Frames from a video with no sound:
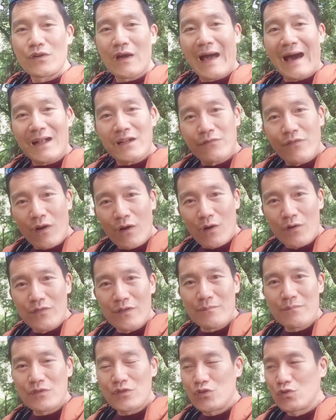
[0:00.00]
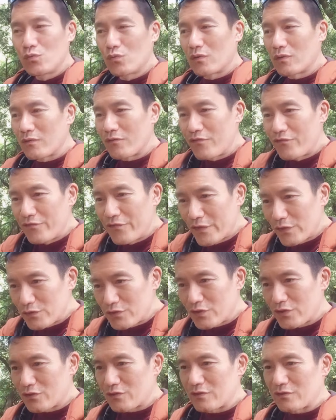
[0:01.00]
Out of all of them, you will
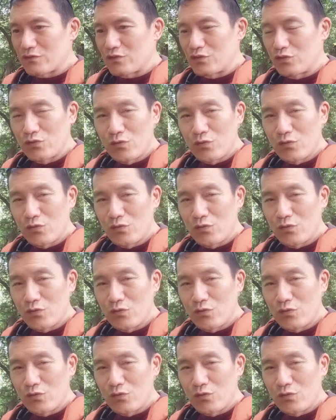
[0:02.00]
filter